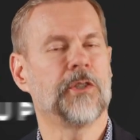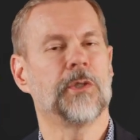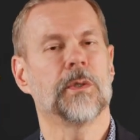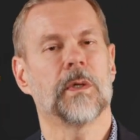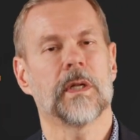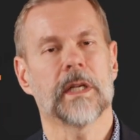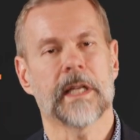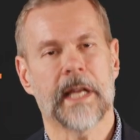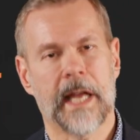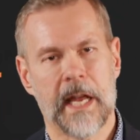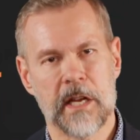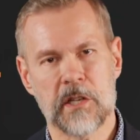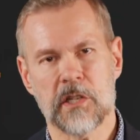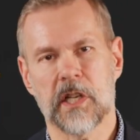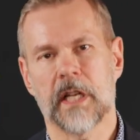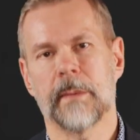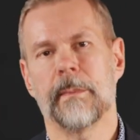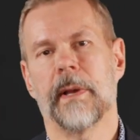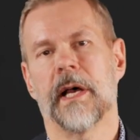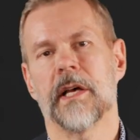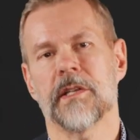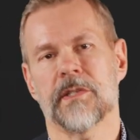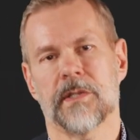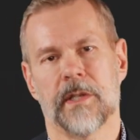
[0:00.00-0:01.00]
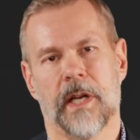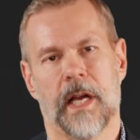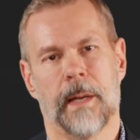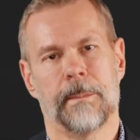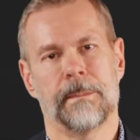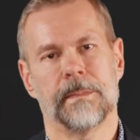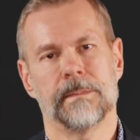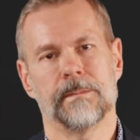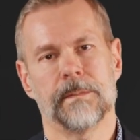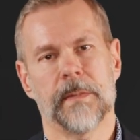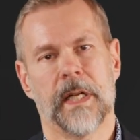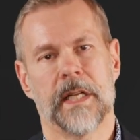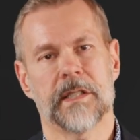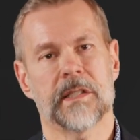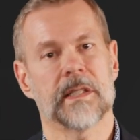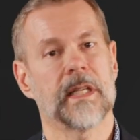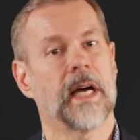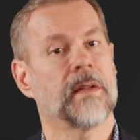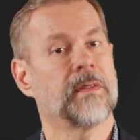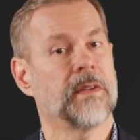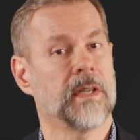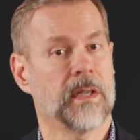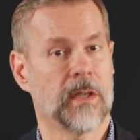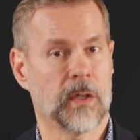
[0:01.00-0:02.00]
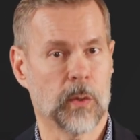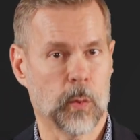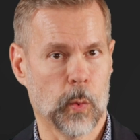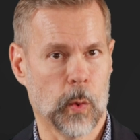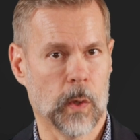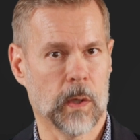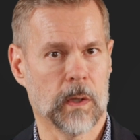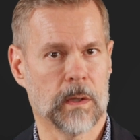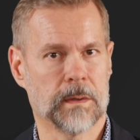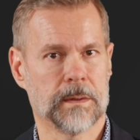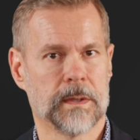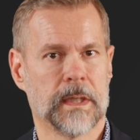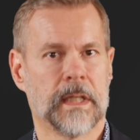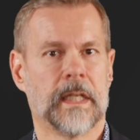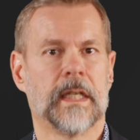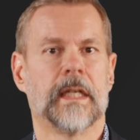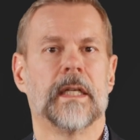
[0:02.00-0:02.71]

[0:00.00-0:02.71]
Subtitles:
You'll occasionally mess up, and it's not the end of the world.